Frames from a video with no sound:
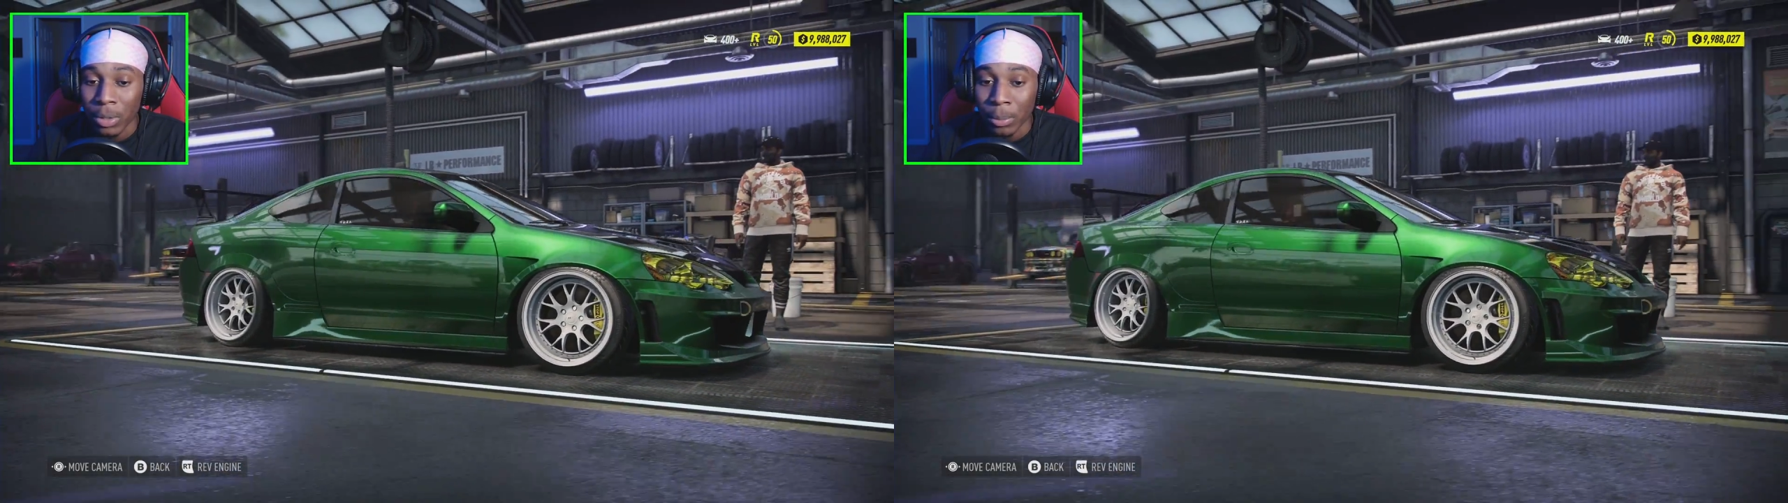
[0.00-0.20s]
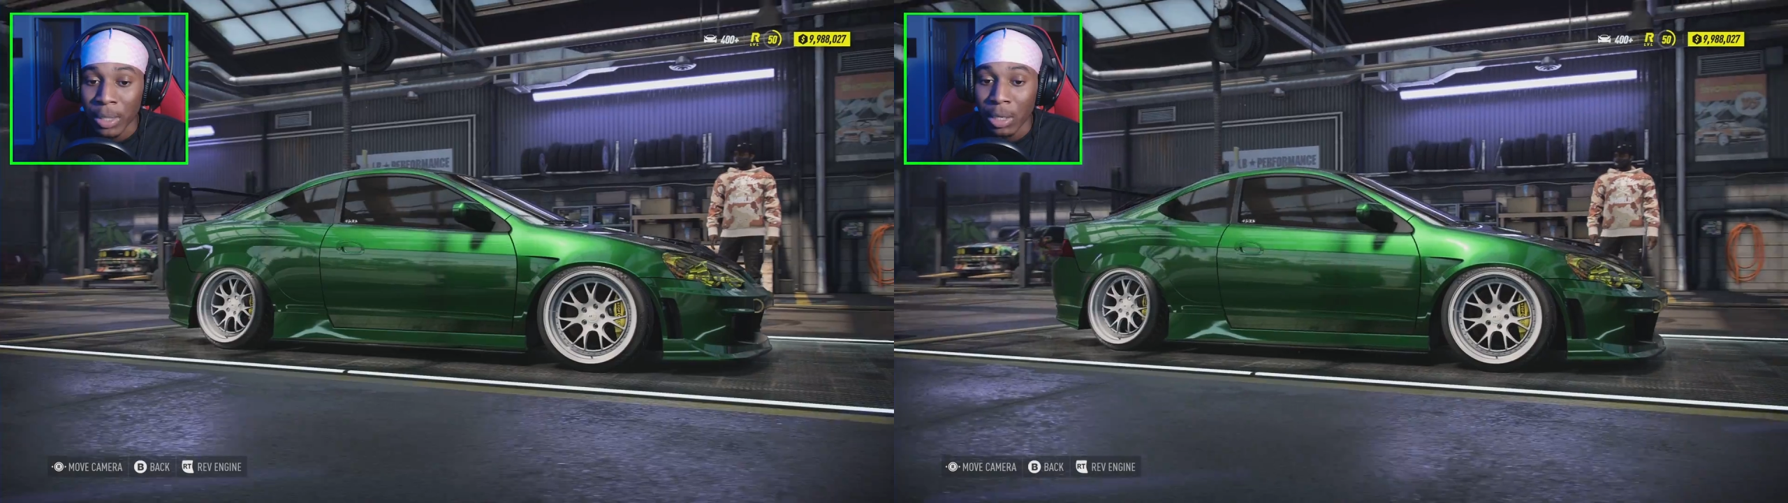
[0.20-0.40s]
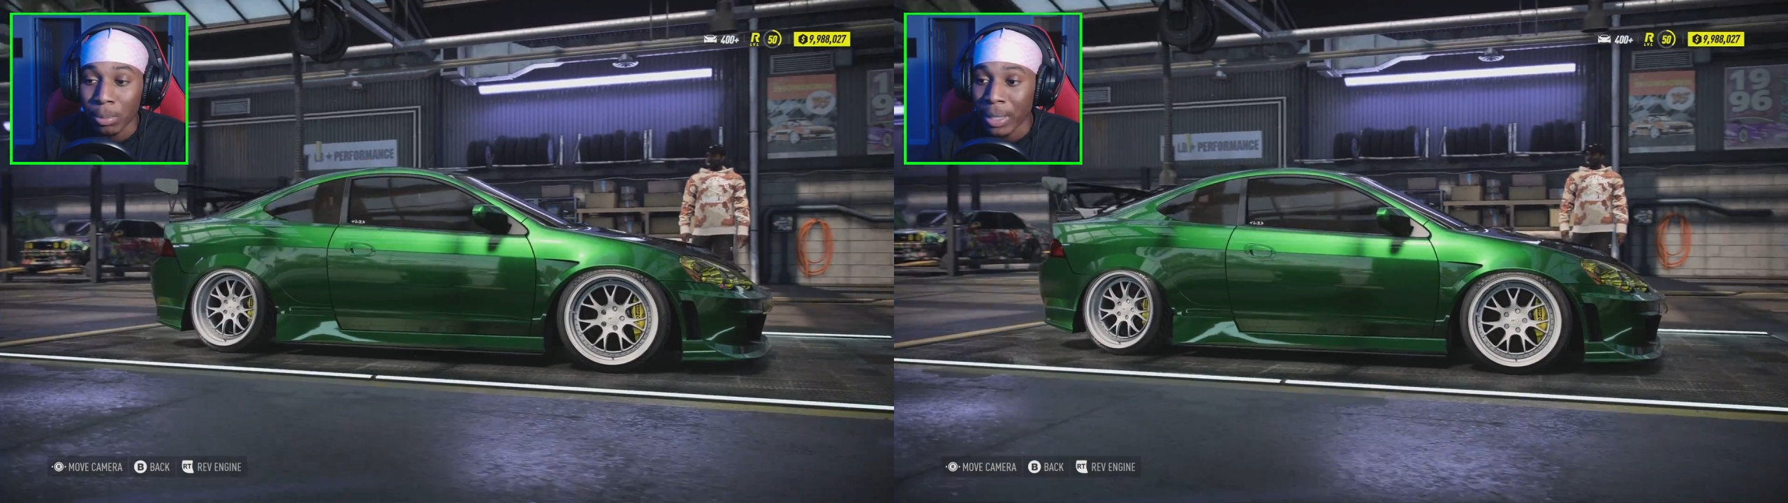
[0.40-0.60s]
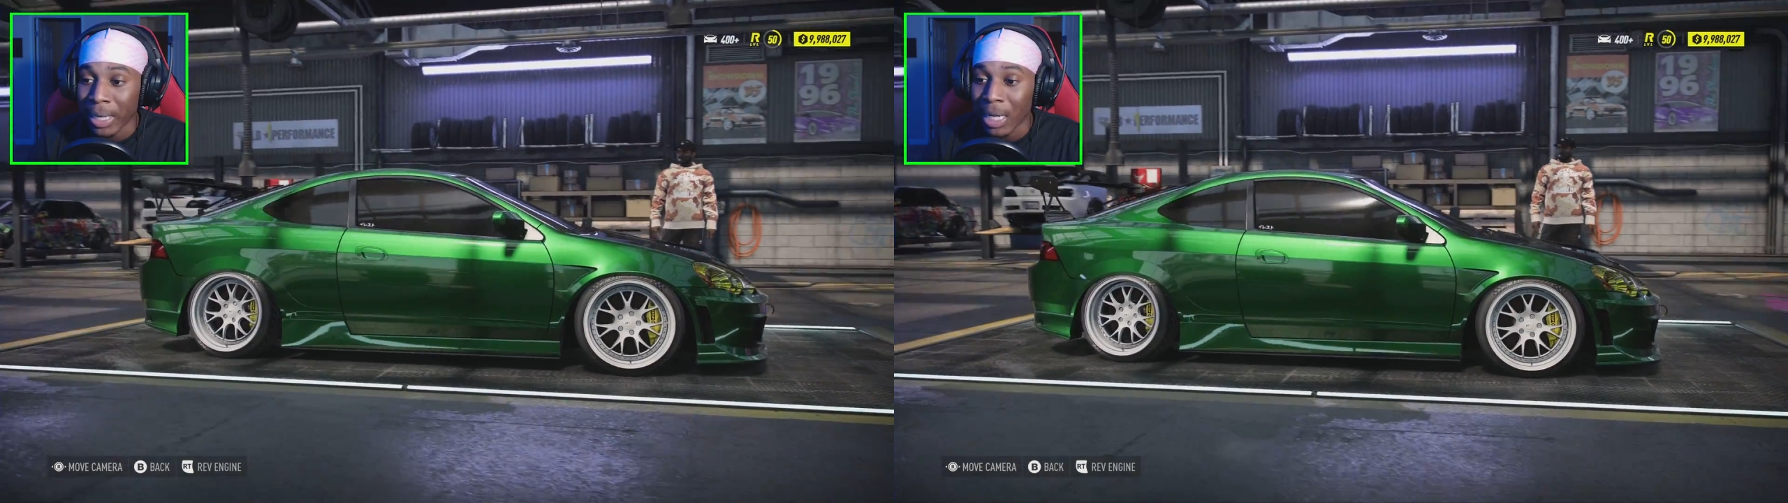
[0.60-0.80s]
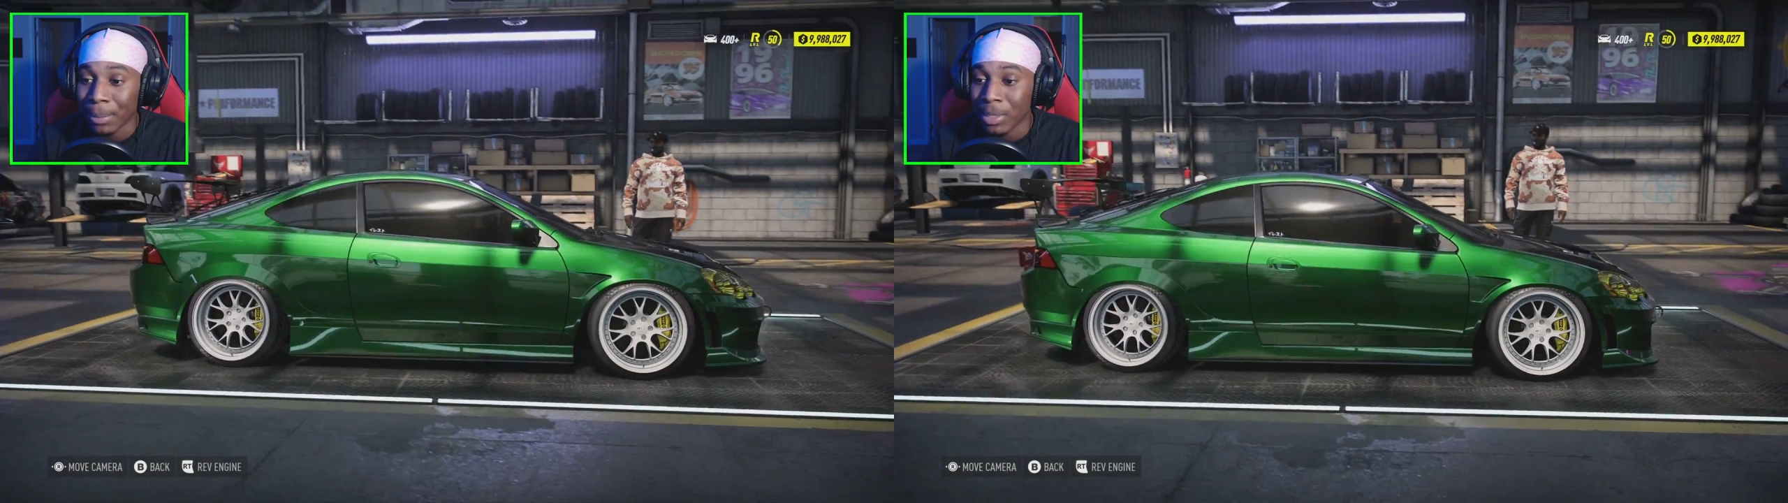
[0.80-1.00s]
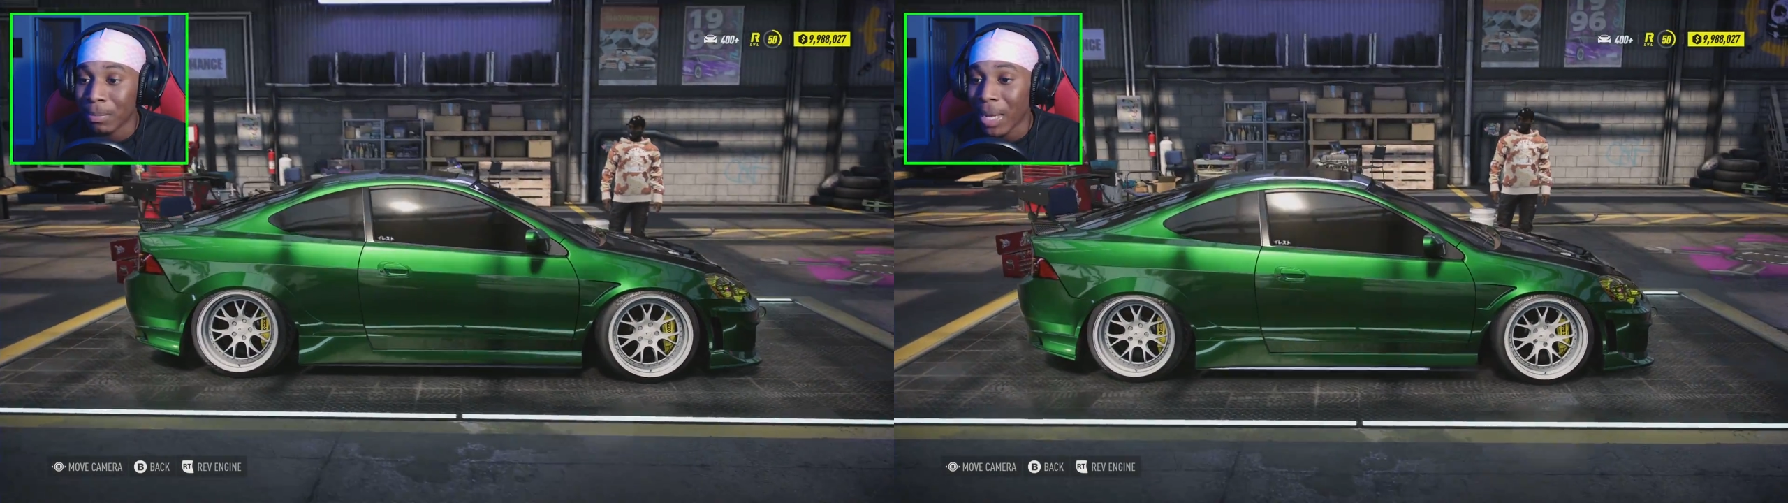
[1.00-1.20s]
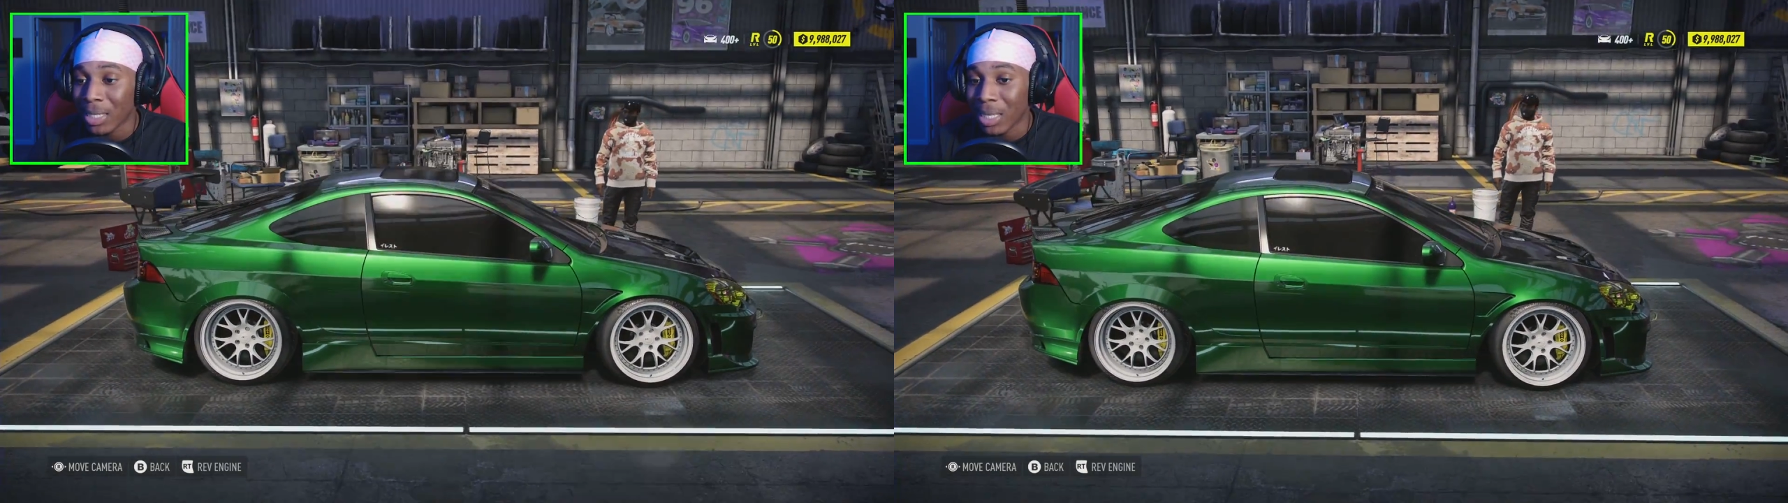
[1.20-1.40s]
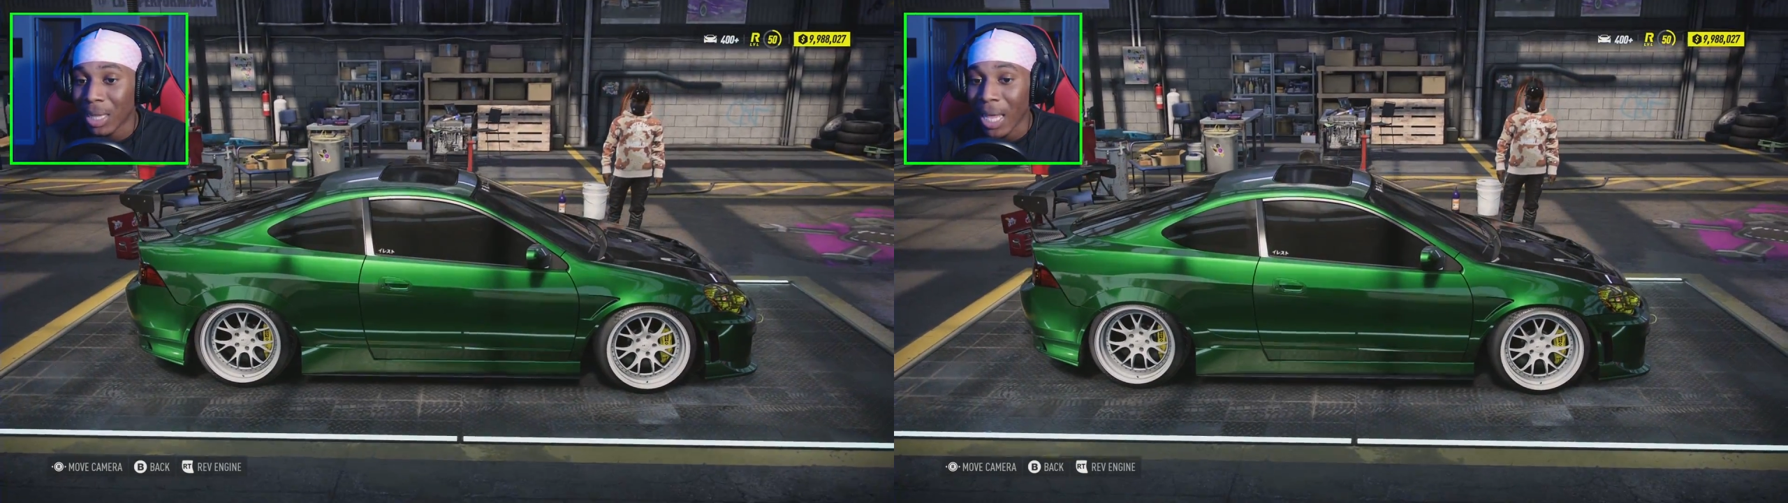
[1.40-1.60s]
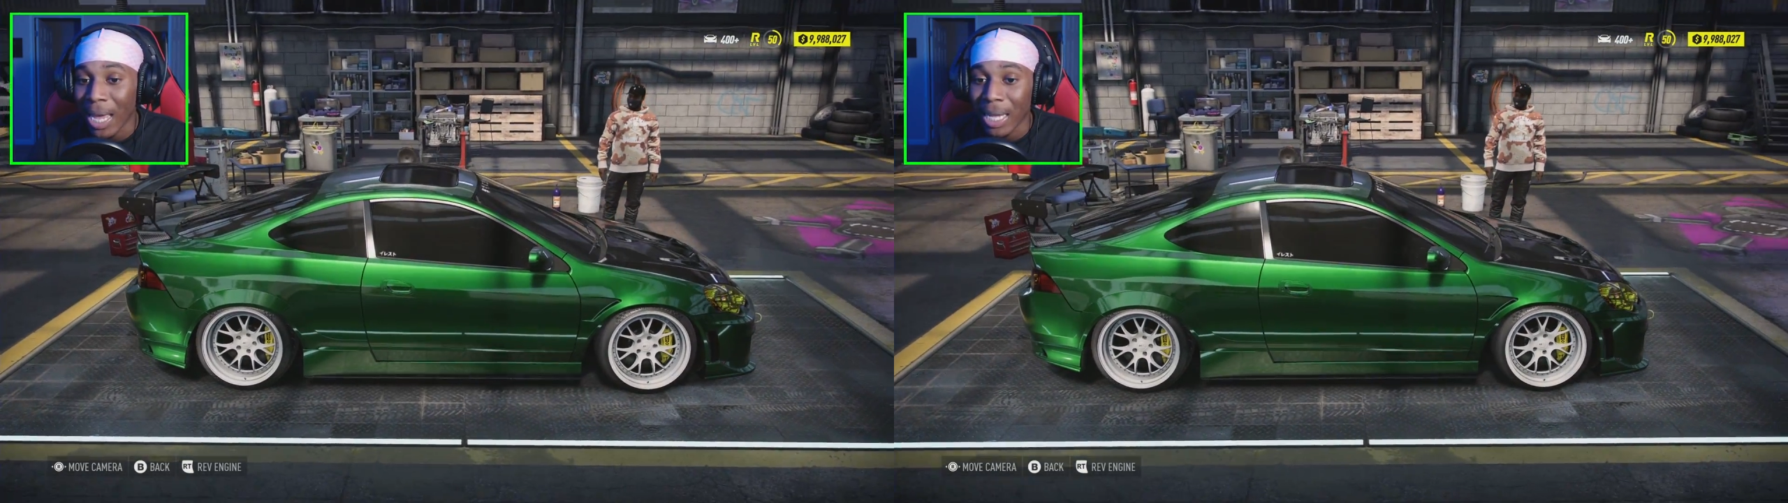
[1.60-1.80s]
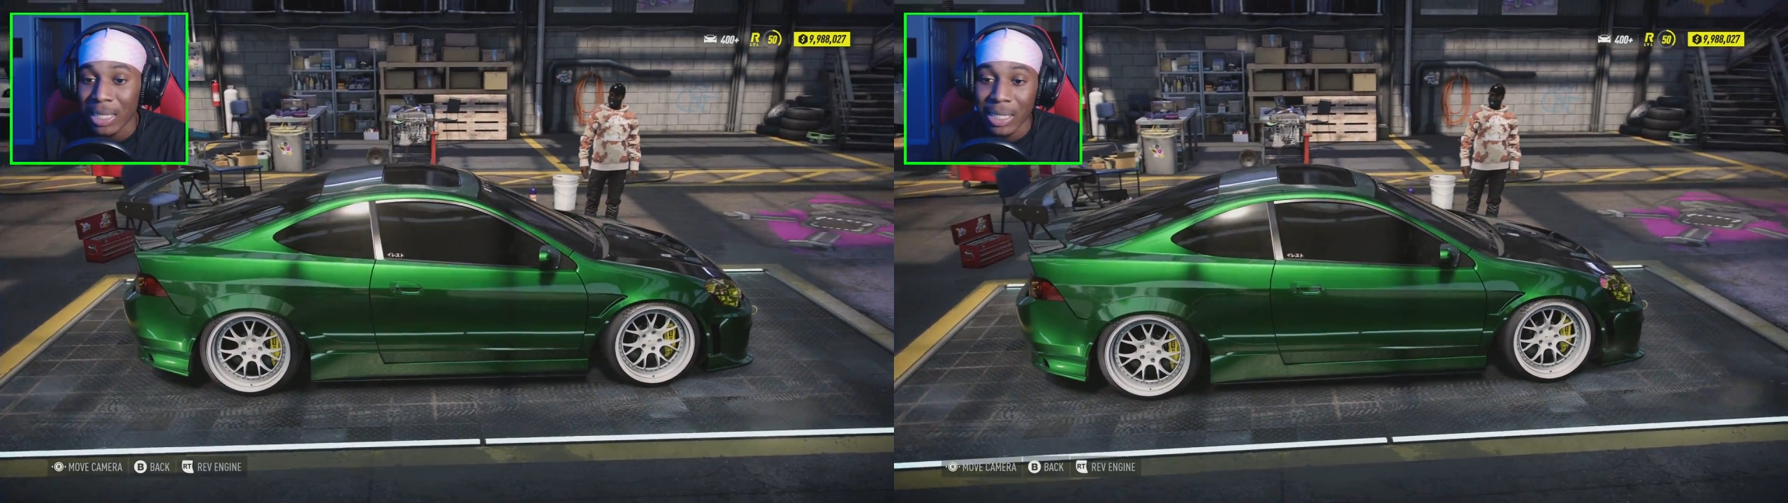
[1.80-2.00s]
the yellow brake calipers match the
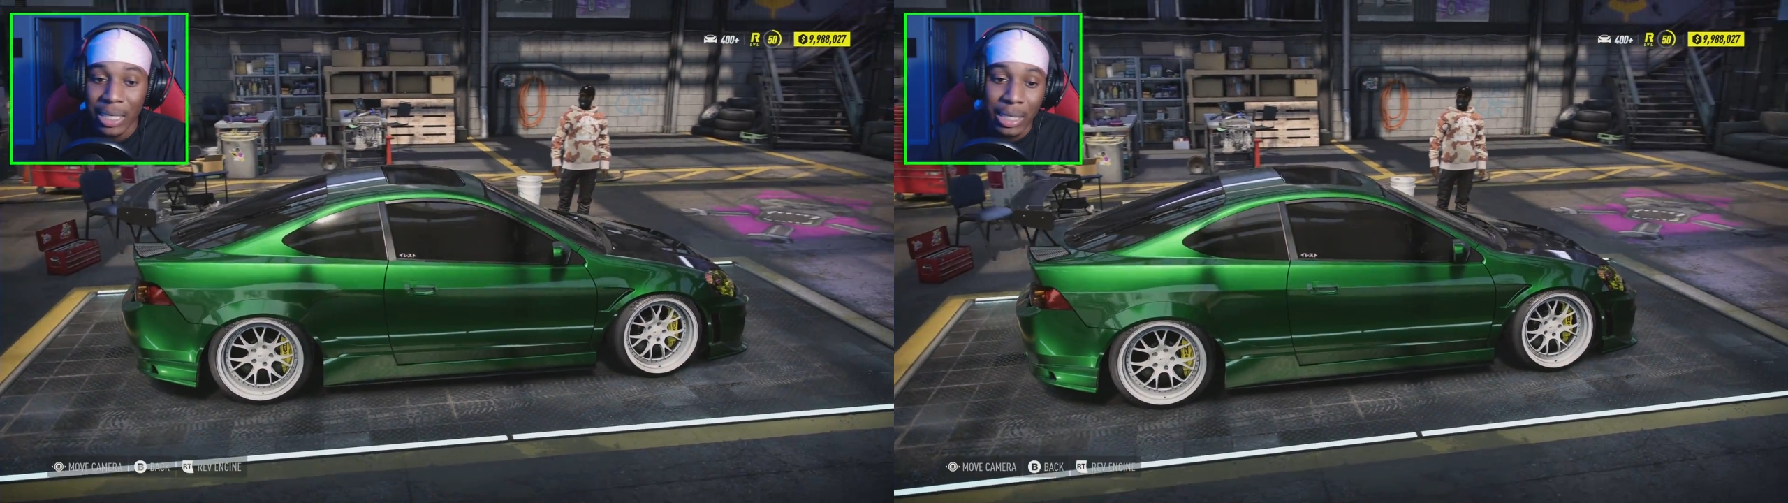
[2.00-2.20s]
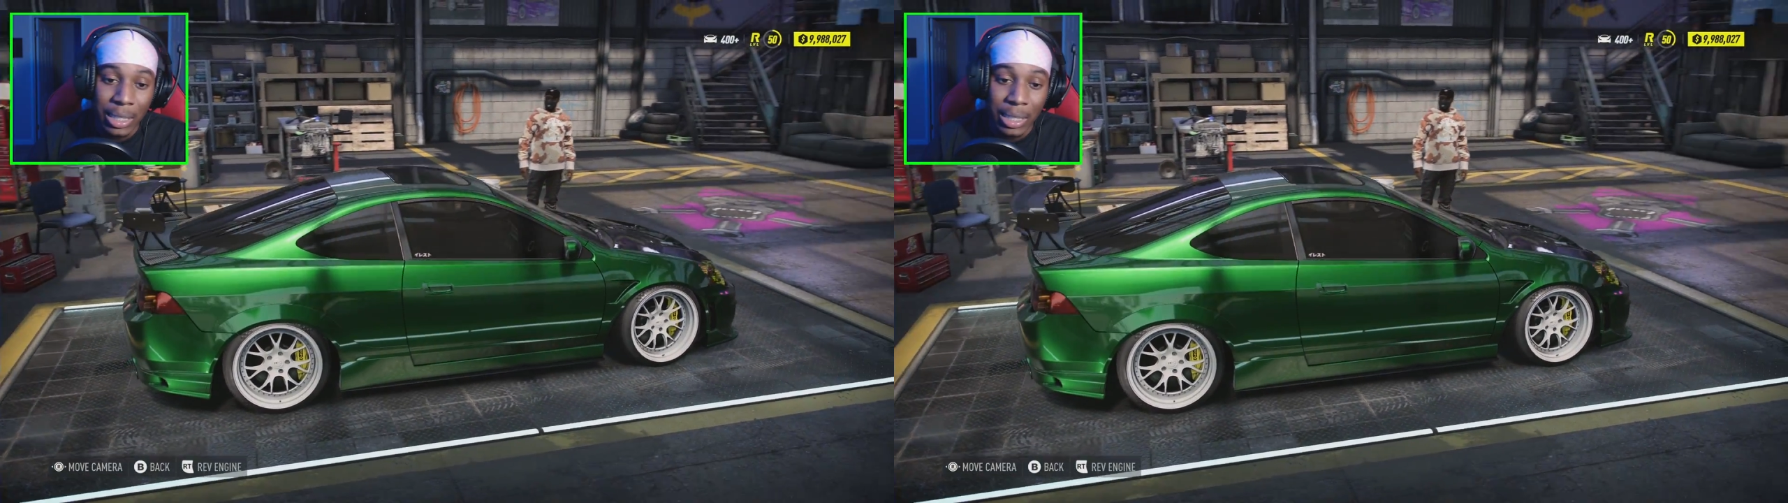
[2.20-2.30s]
lights and